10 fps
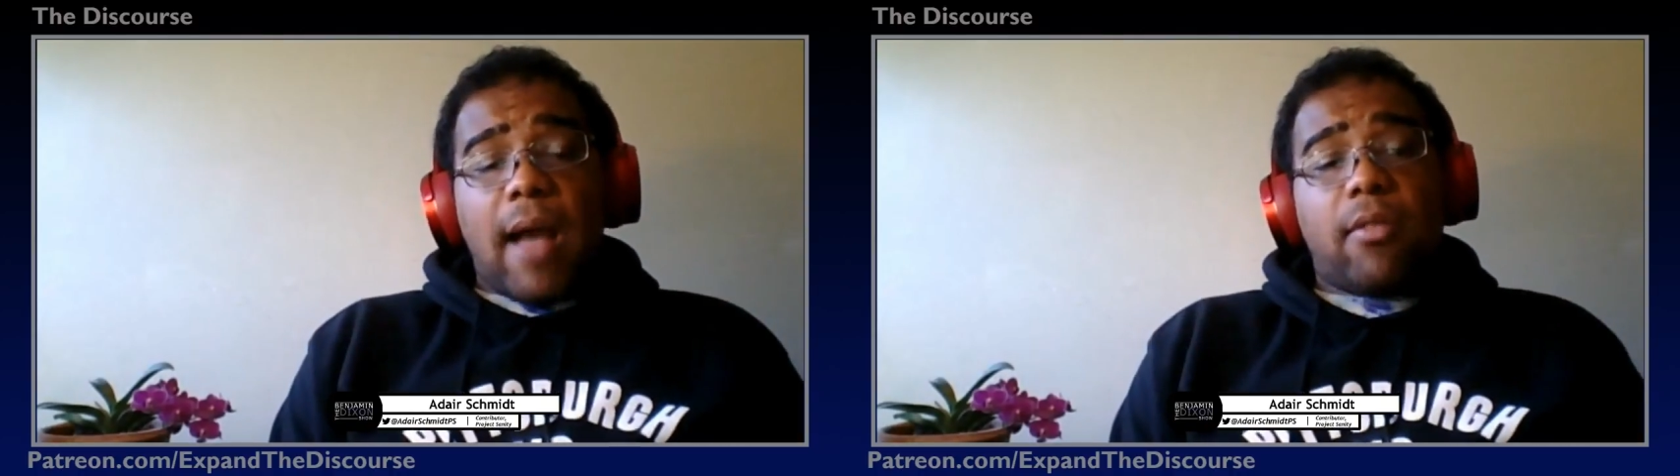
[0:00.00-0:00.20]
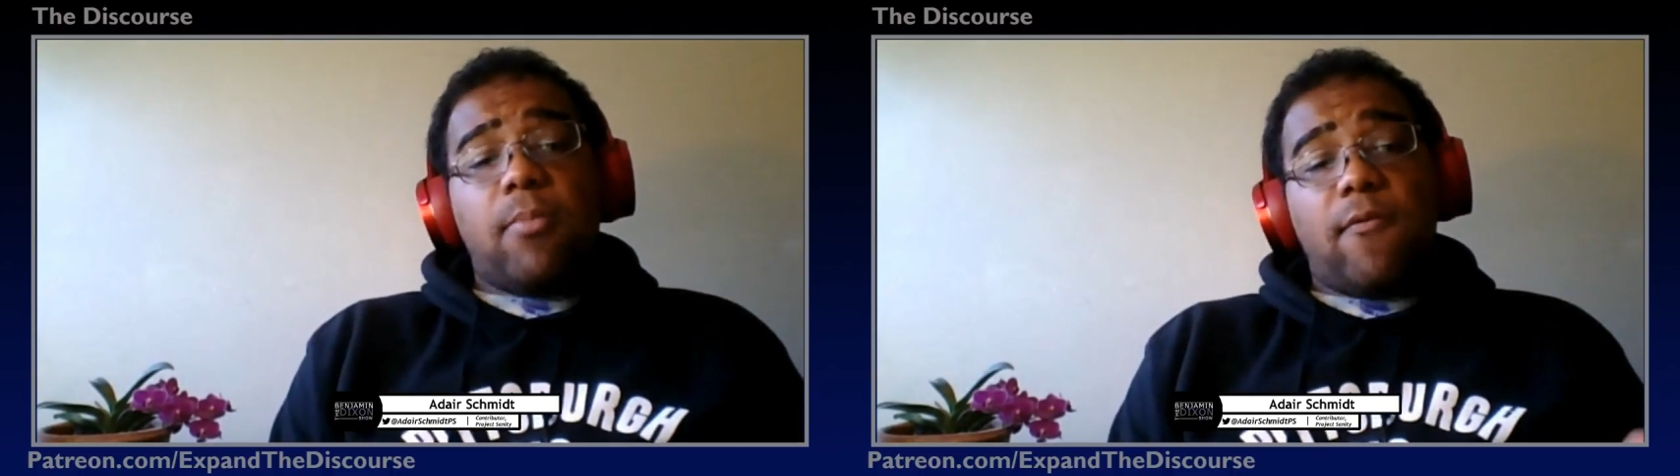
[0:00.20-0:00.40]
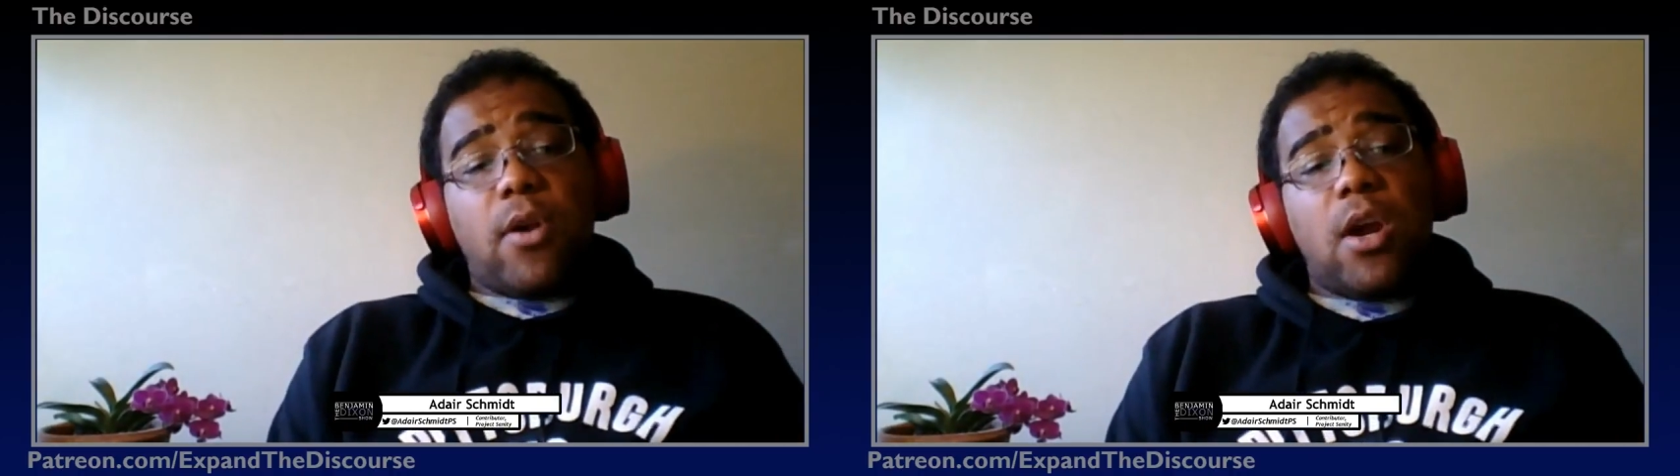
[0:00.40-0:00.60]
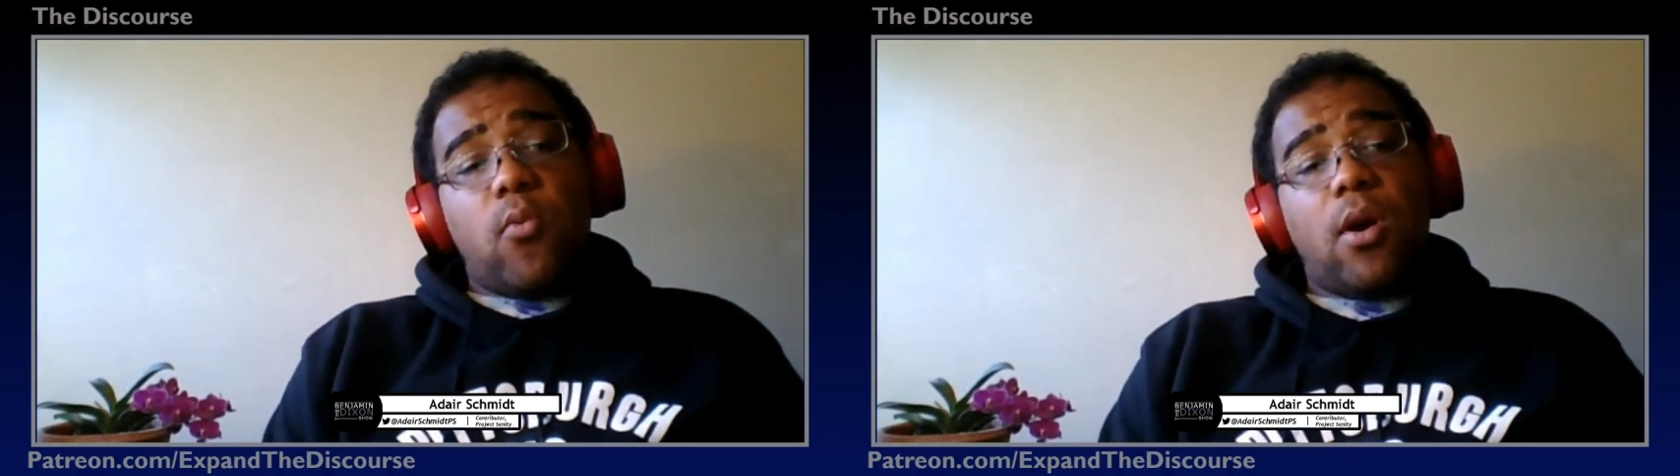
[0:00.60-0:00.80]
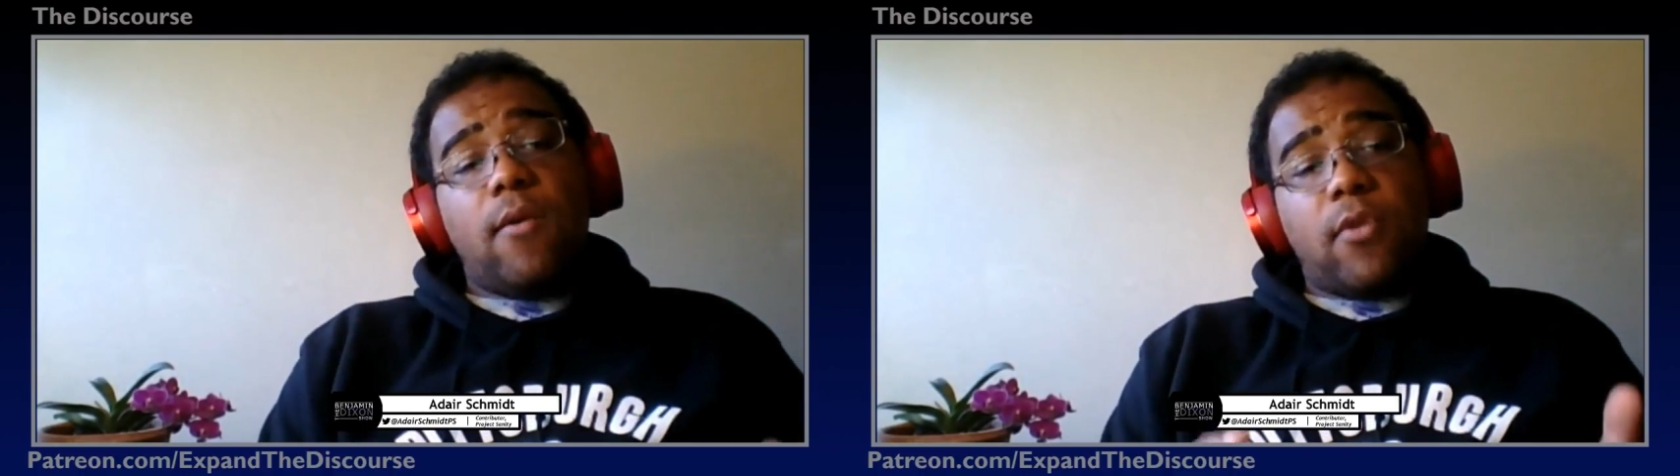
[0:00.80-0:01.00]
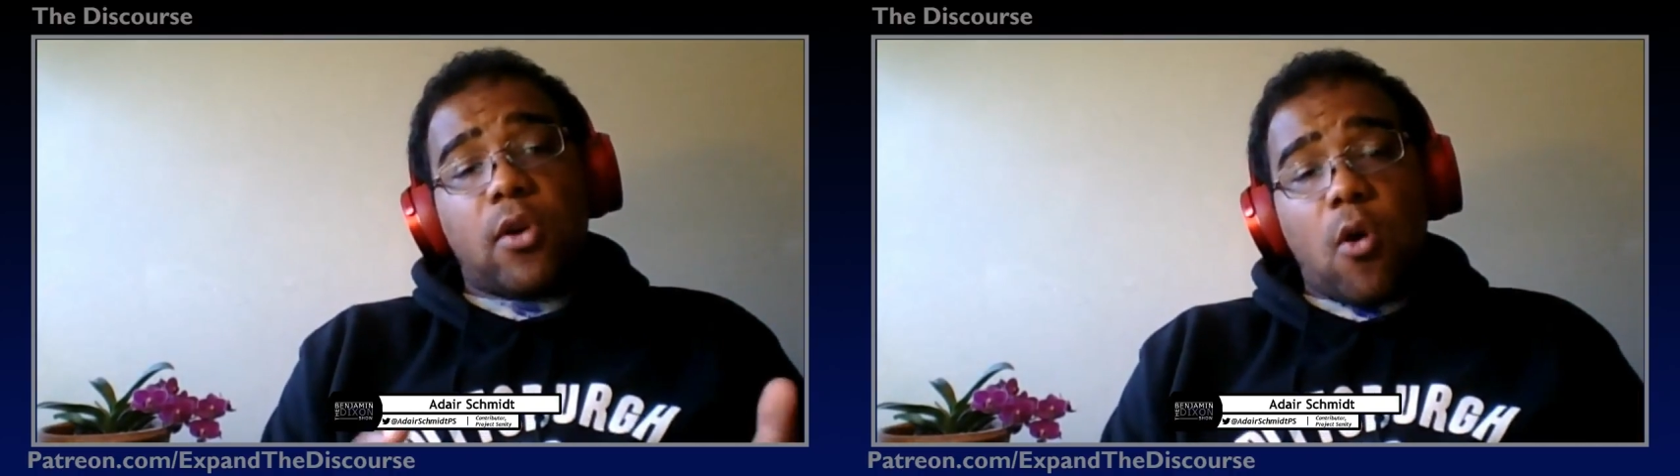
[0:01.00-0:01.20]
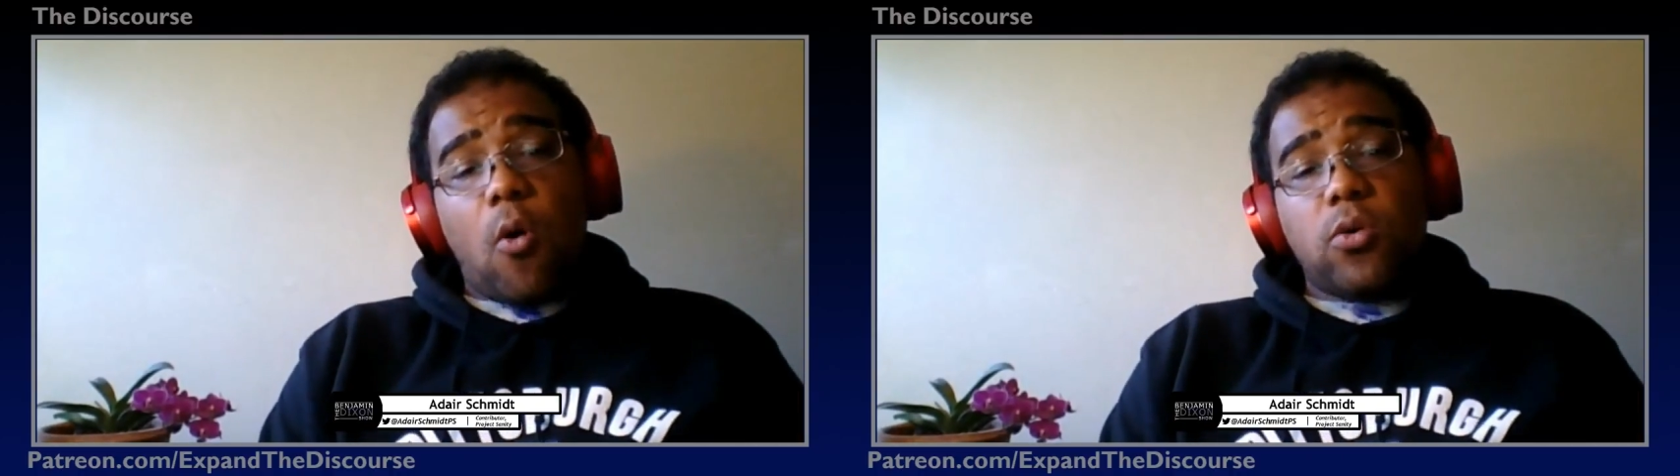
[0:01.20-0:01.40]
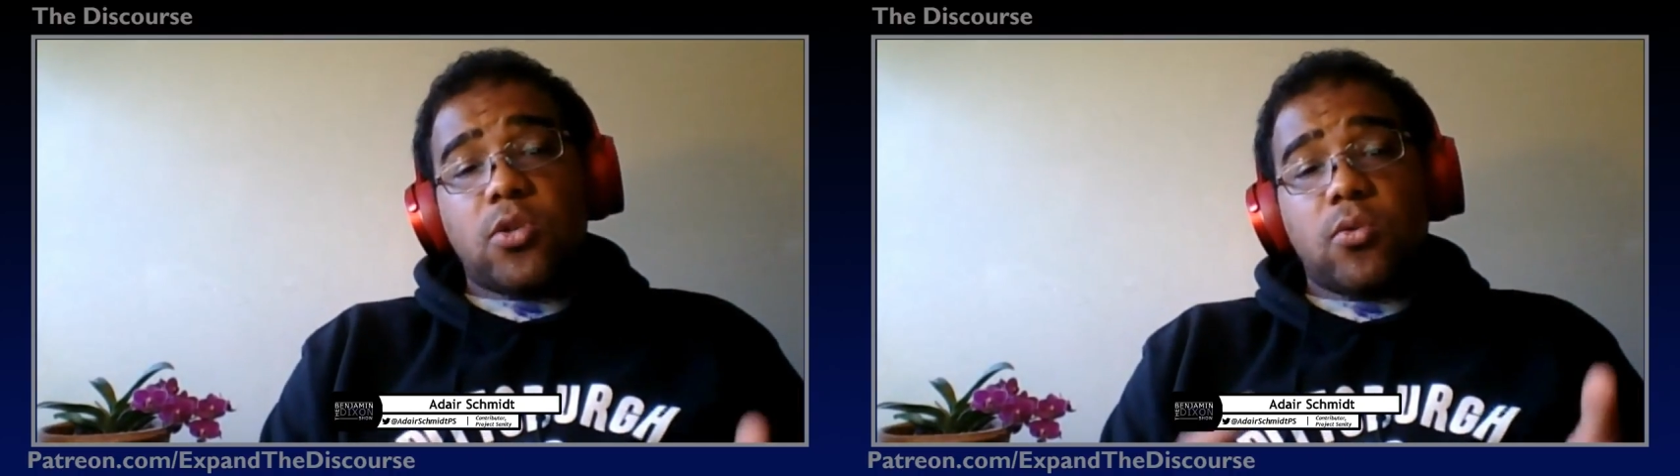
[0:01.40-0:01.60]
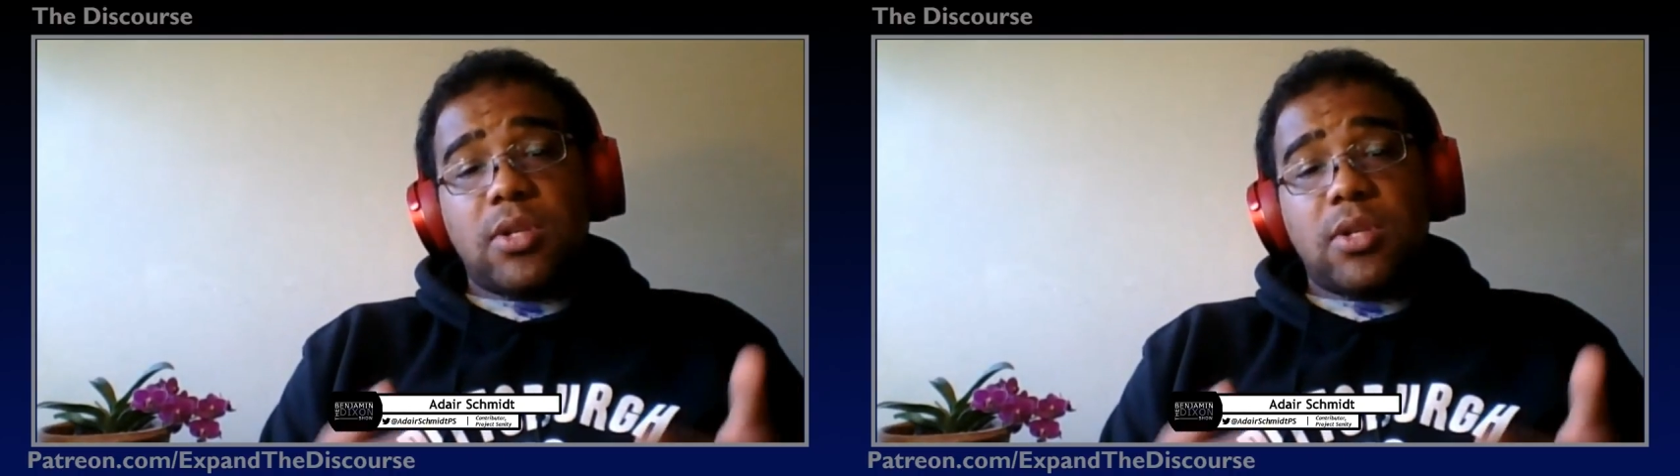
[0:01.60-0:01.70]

But we also have to be very aware of the